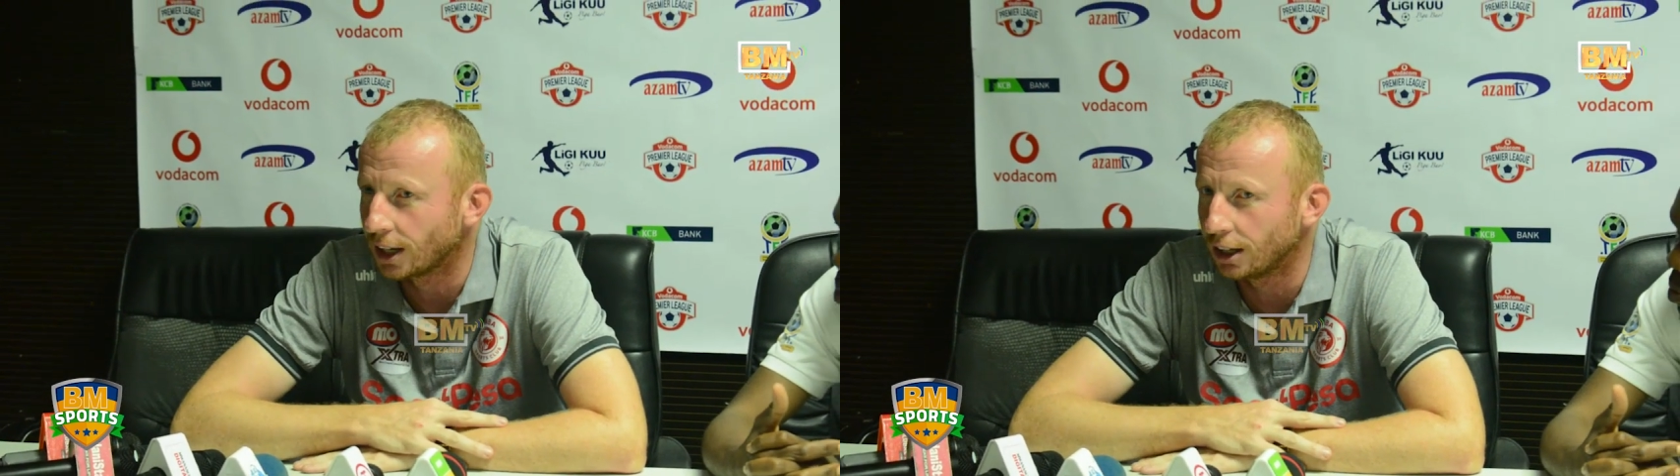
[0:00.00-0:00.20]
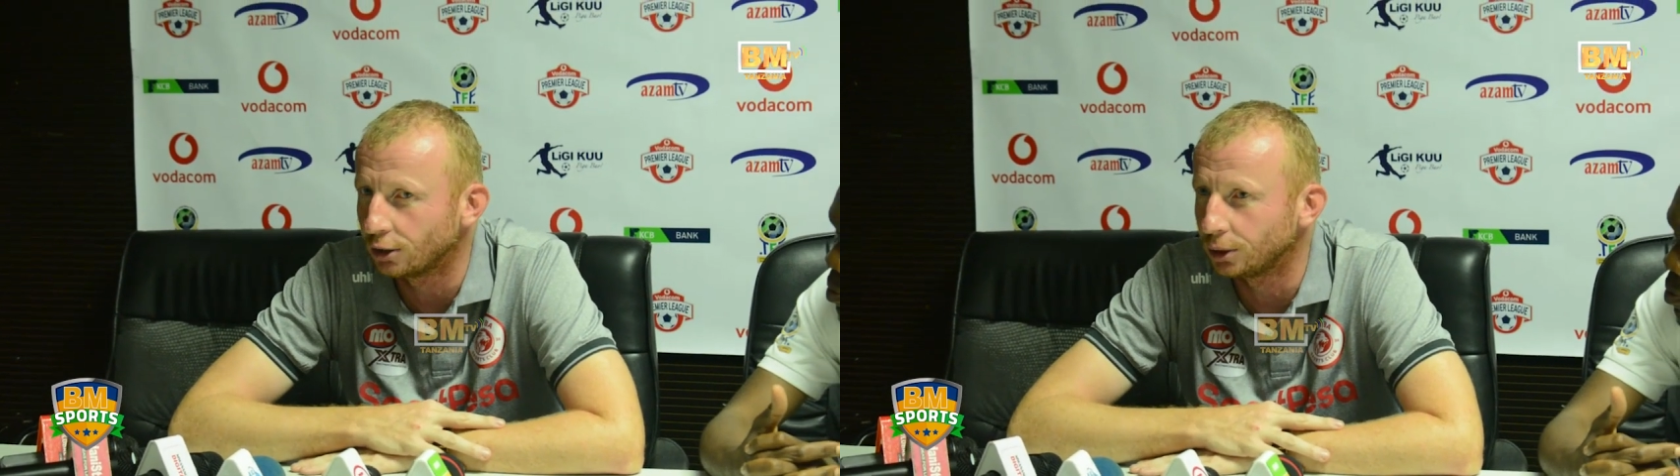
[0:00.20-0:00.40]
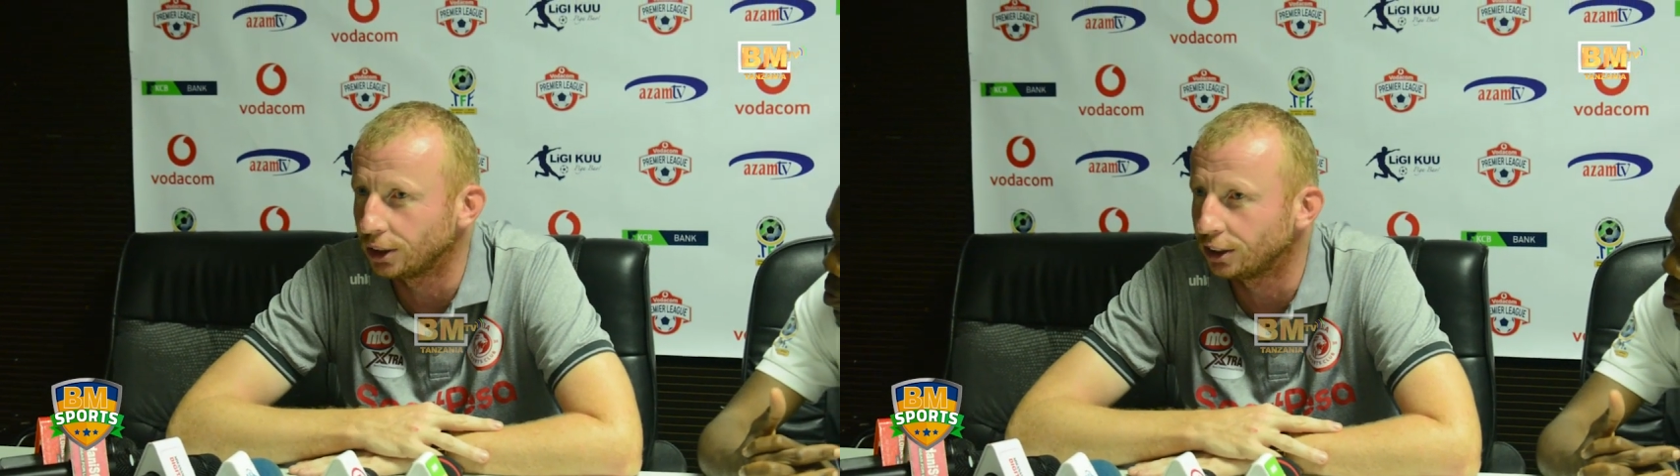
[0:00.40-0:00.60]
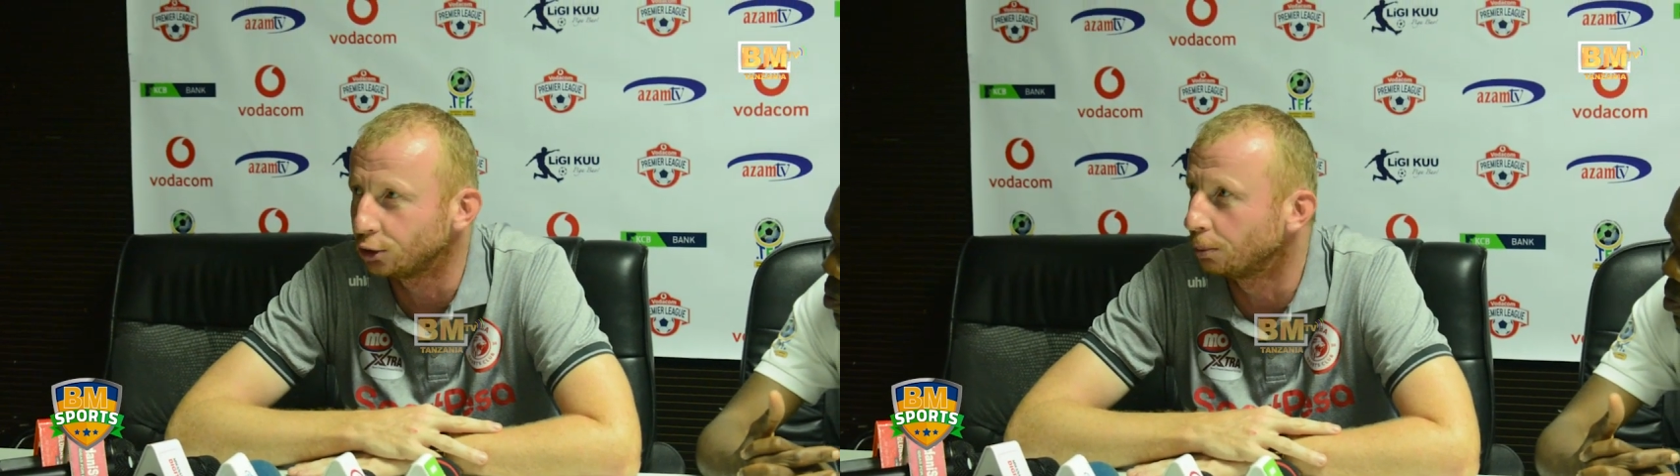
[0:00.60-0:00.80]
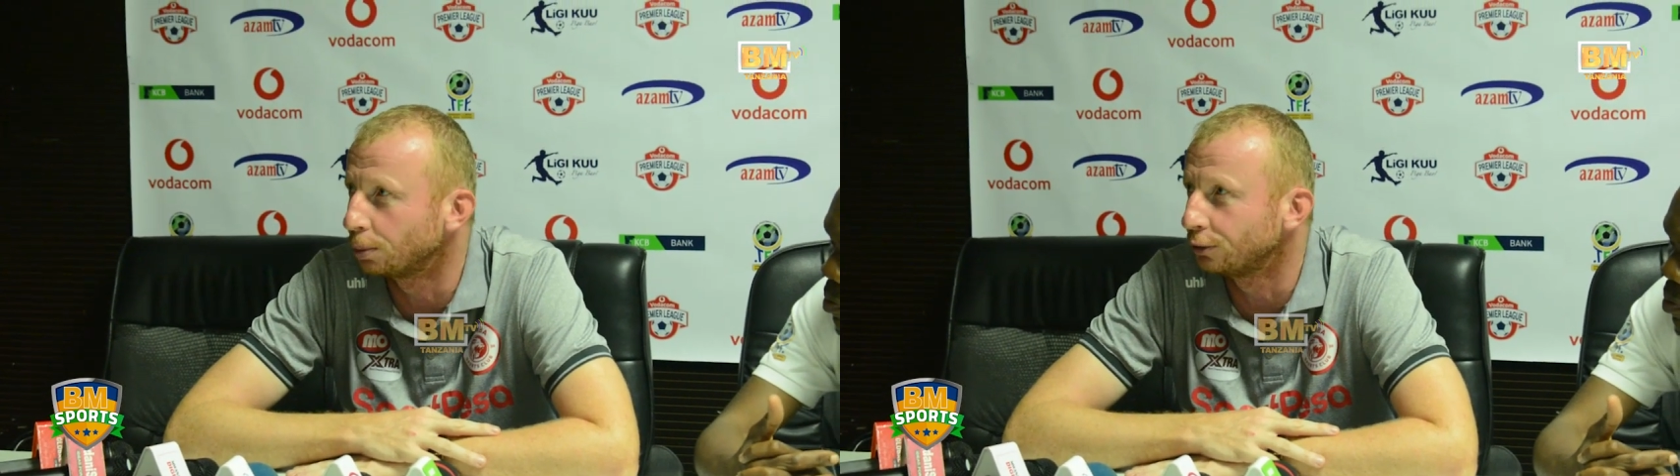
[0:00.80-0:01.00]
and we
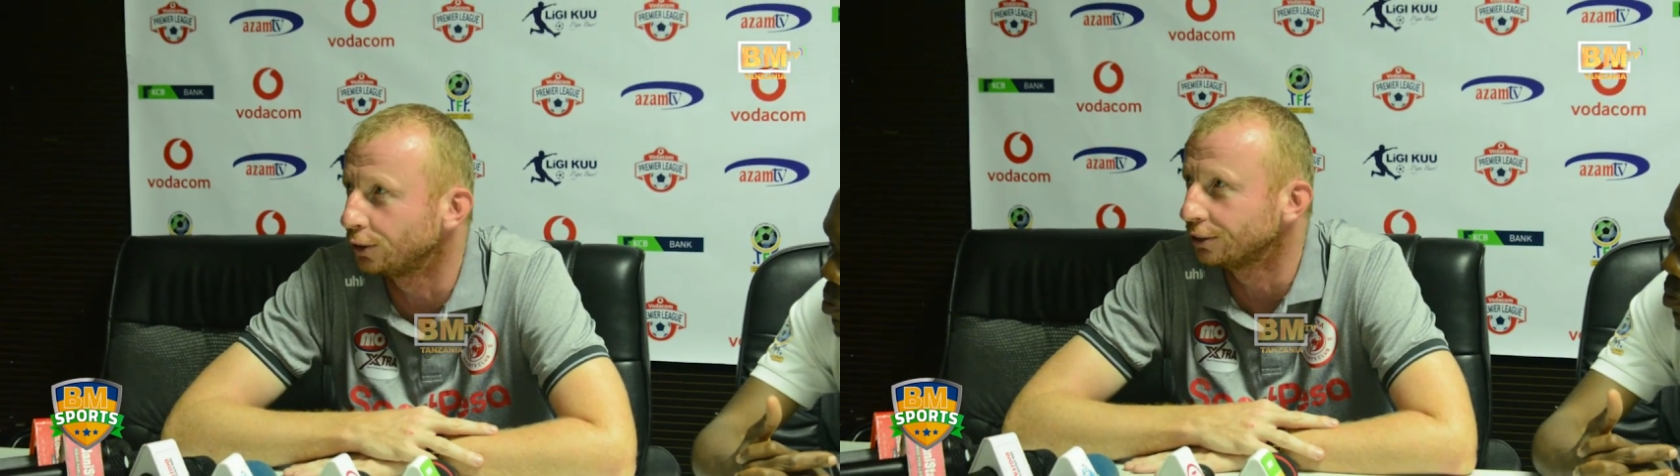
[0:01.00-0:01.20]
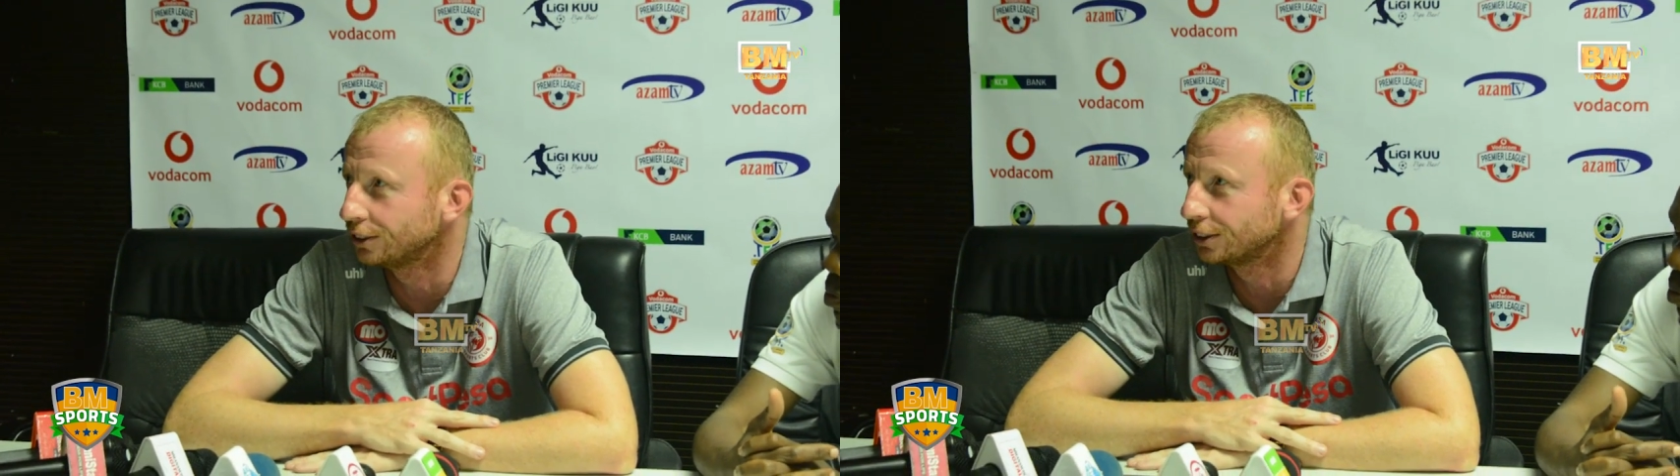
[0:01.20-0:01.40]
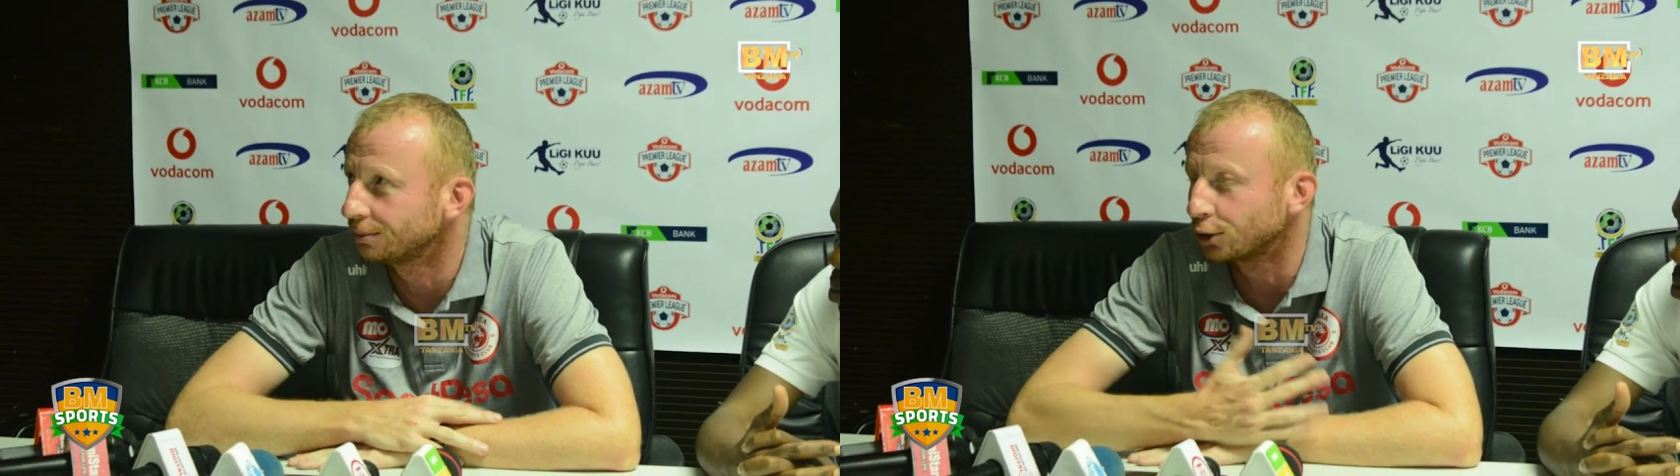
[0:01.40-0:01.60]
took profit of it.